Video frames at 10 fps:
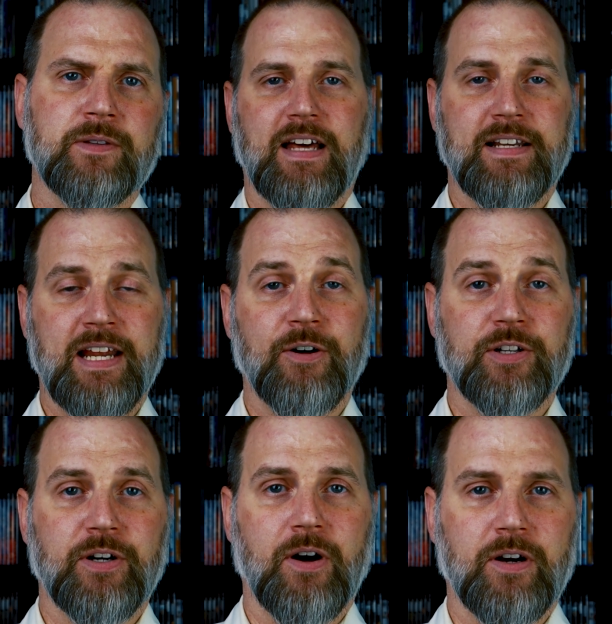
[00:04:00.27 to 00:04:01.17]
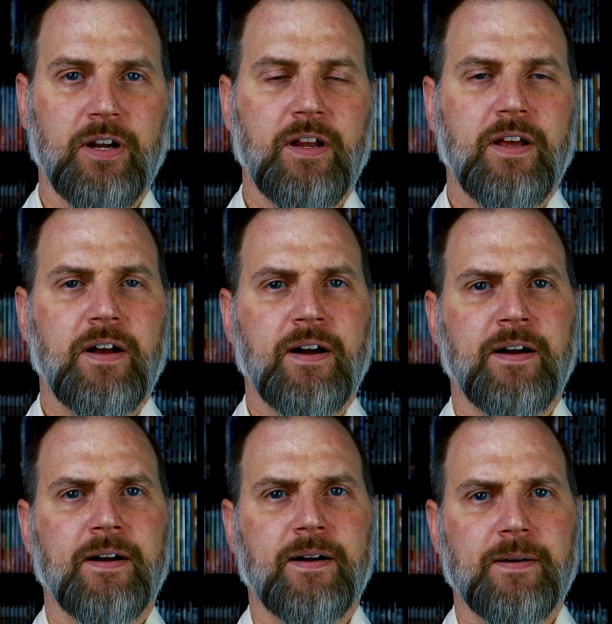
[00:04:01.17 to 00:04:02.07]
out that character arc
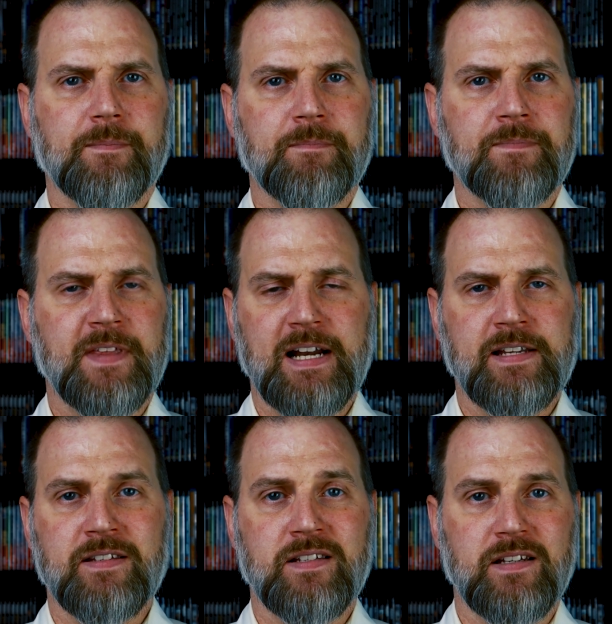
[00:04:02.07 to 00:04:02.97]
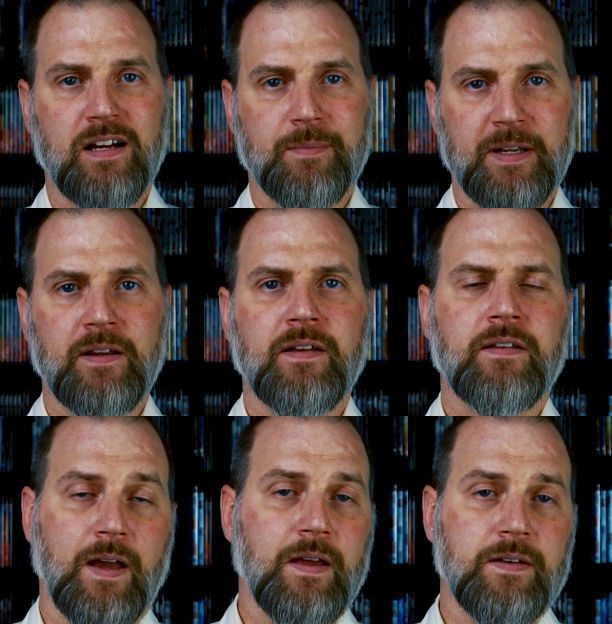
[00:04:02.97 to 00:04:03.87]
that I didn't see coming,
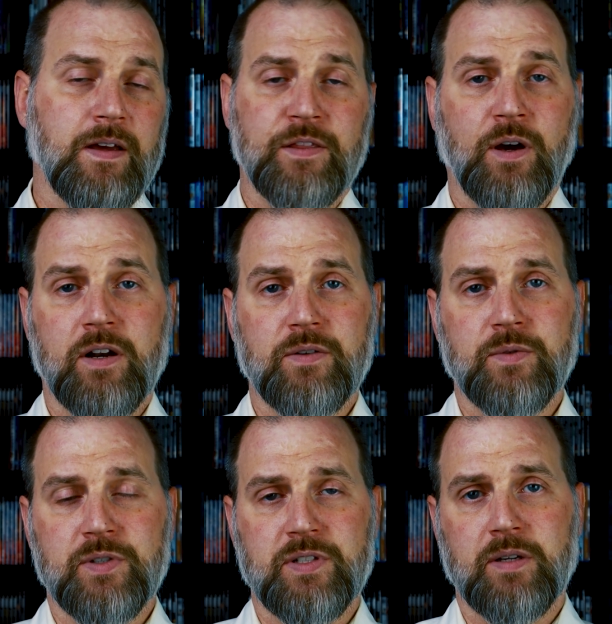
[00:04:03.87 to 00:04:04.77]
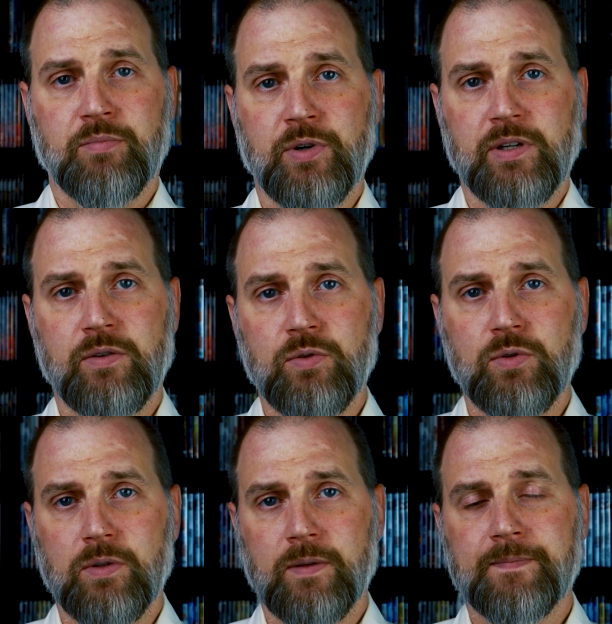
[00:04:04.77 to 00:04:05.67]
and I thought it was a pretty
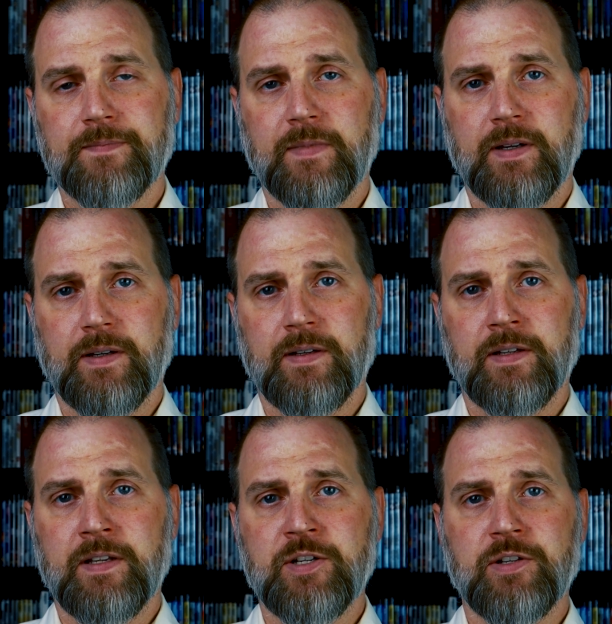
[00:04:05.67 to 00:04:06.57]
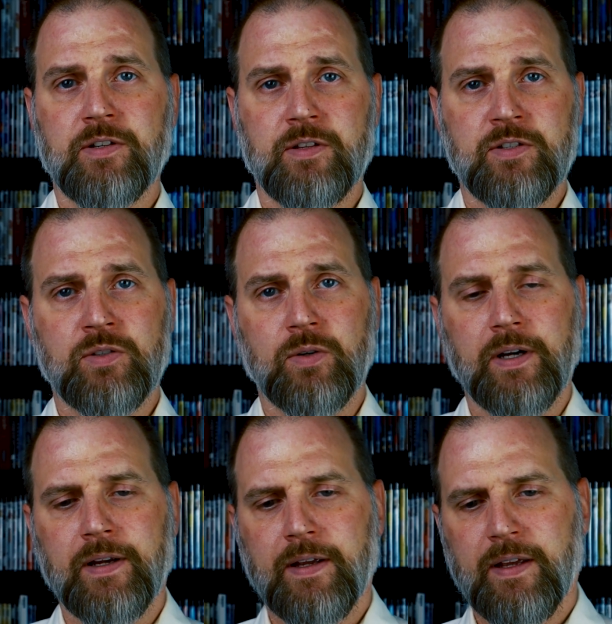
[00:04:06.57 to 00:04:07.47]
cool addition to the
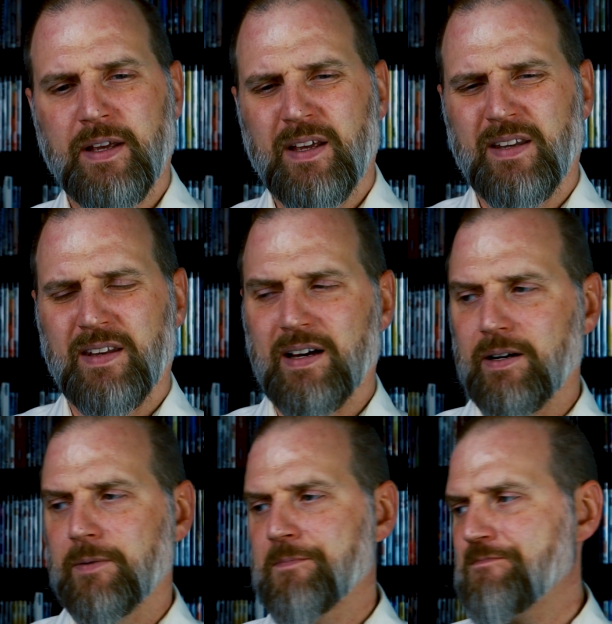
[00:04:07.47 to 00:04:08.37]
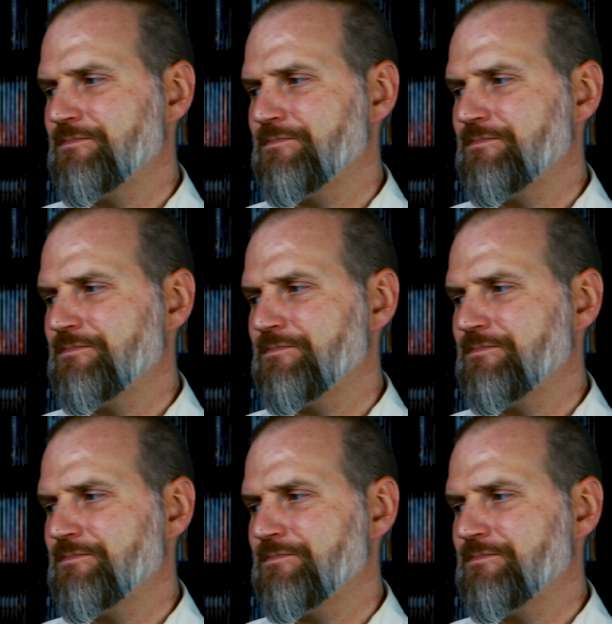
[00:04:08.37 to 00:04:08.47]
story. Now,